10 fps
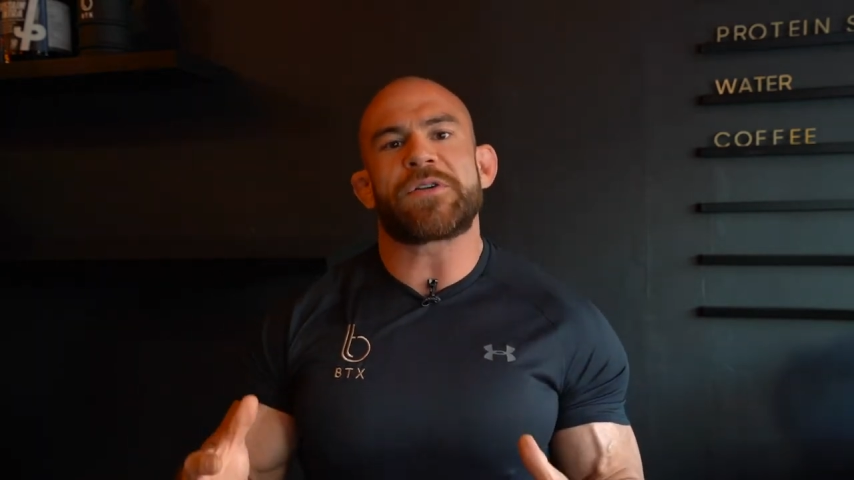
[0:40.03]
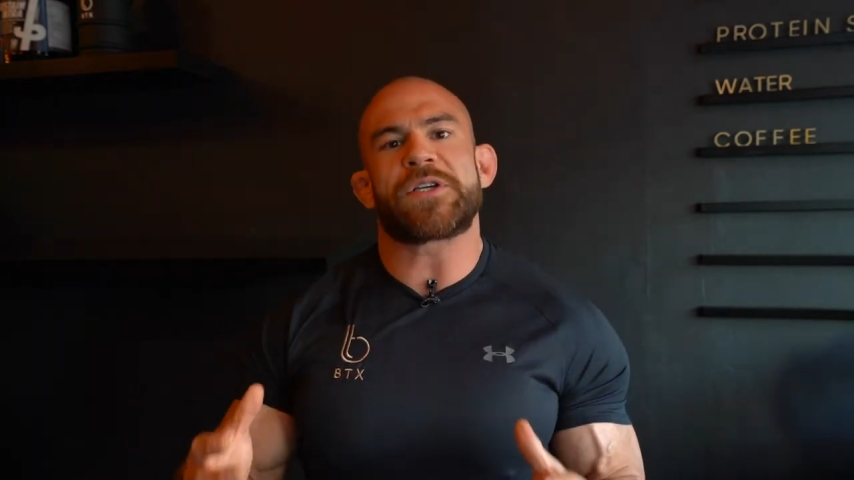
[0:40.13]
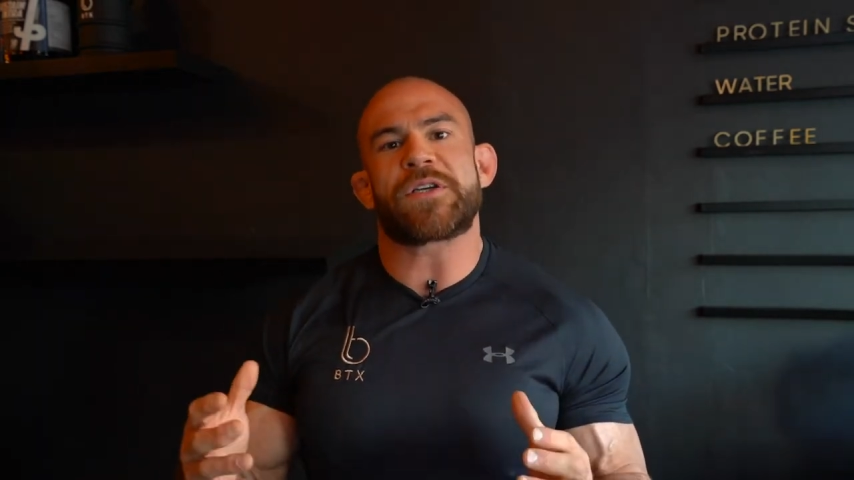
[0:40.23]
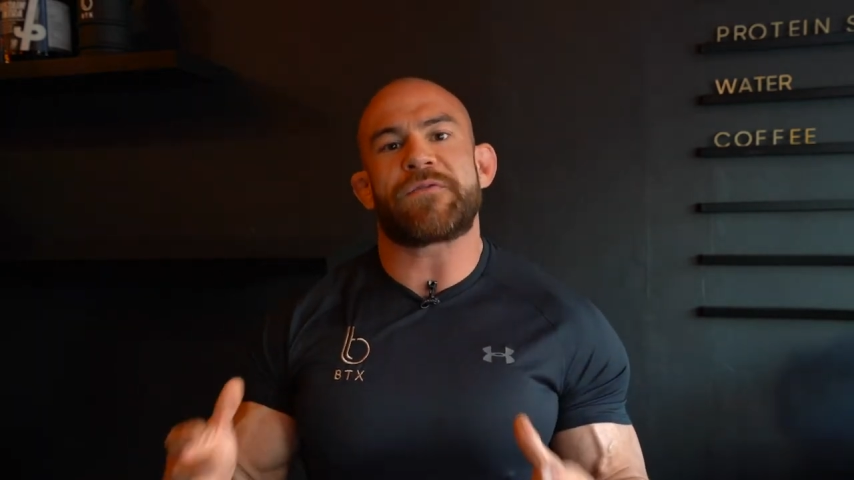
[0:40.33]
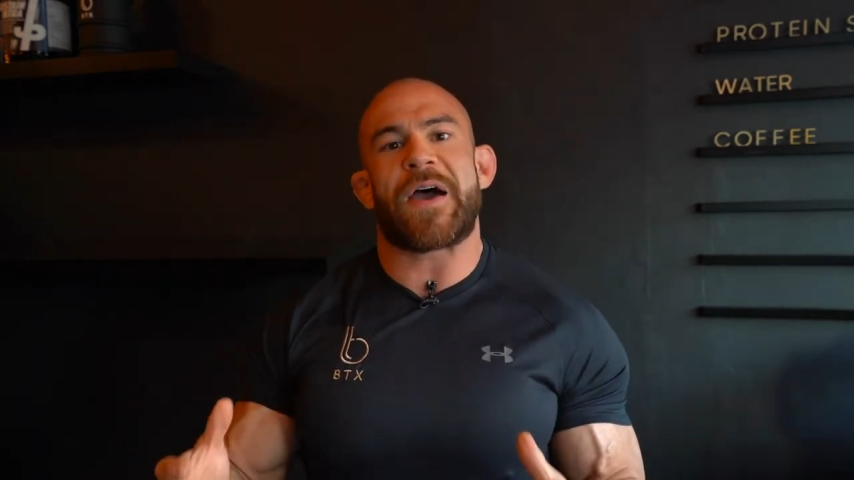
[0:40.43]
does
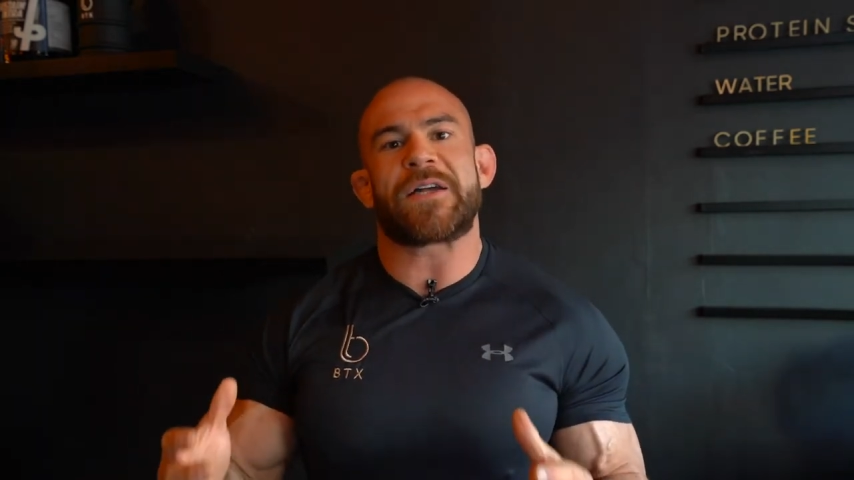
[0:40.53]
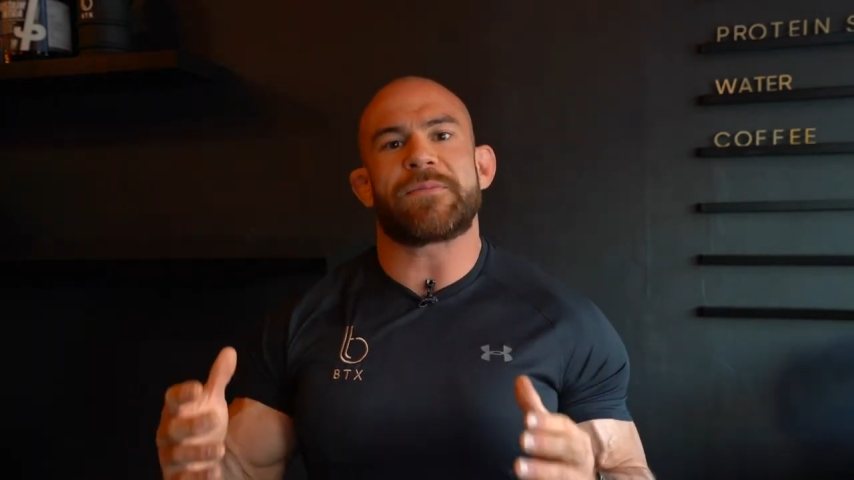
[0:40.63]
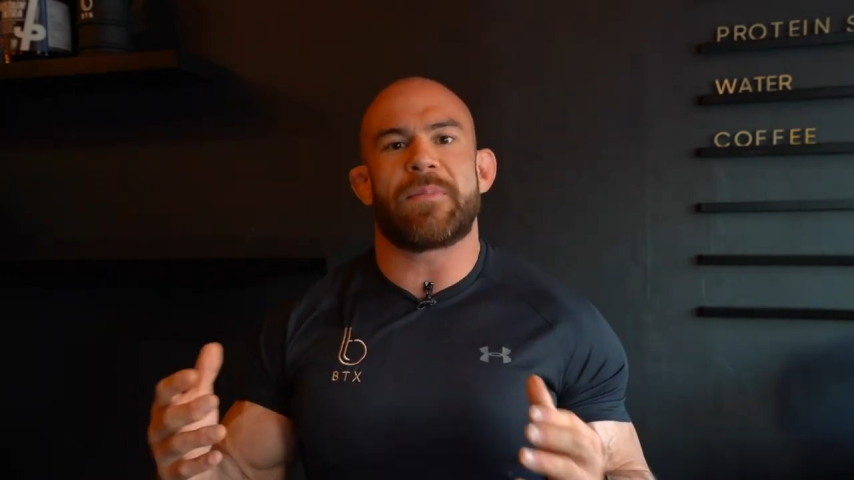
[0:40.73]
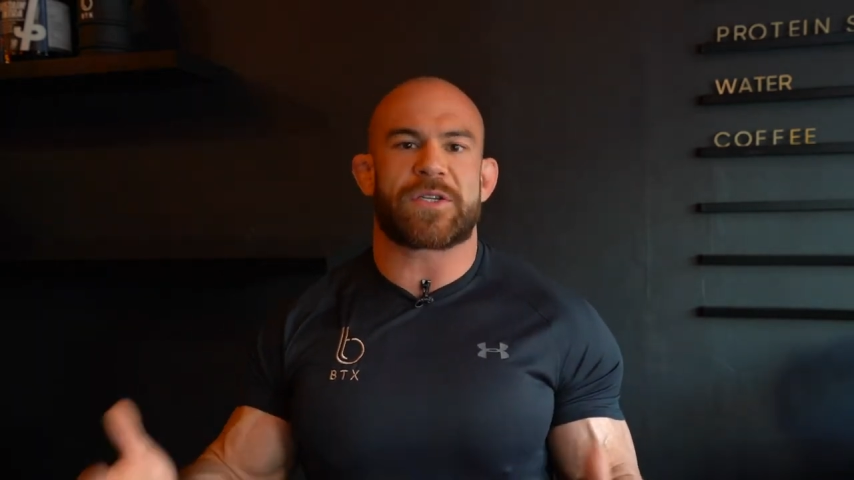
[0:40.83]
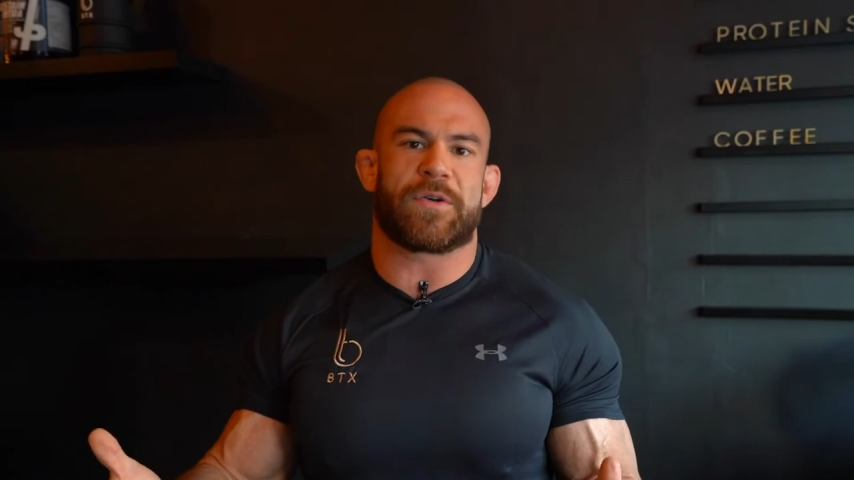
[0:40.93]
this affect
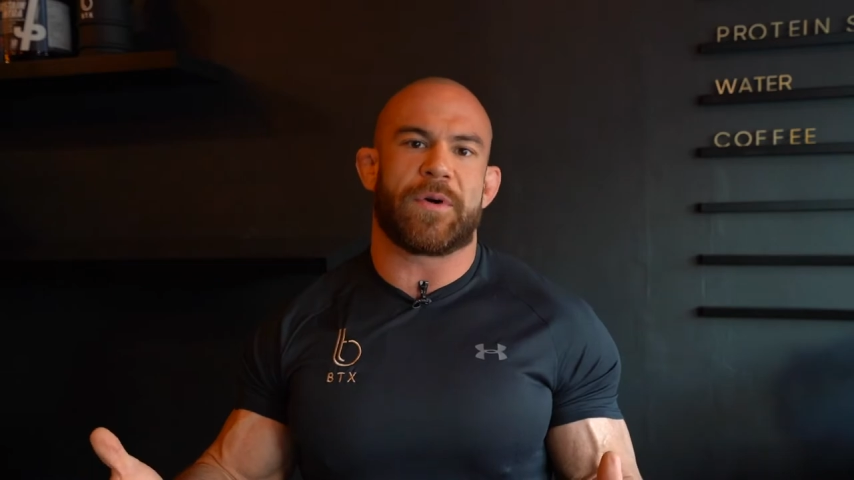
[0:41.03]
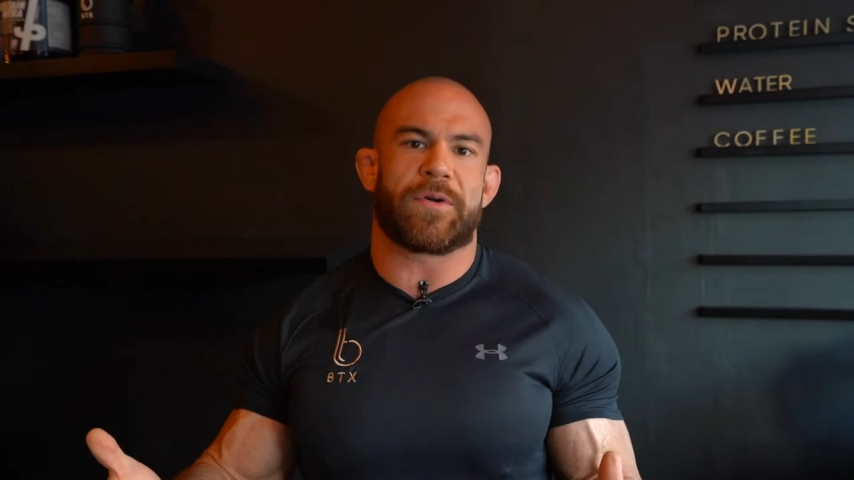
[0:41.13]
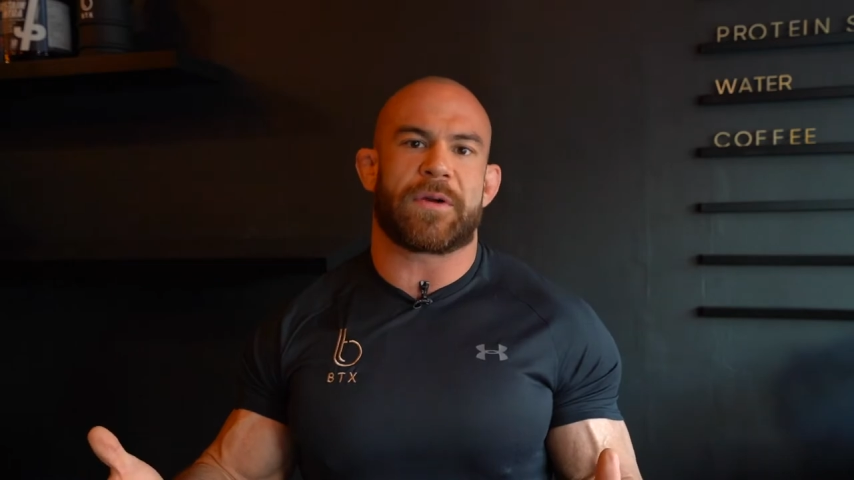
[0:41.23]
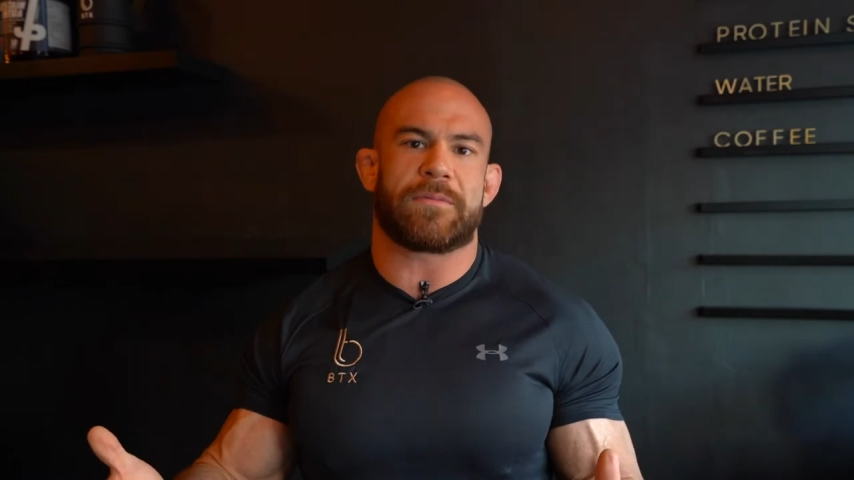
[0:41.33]
muscle building?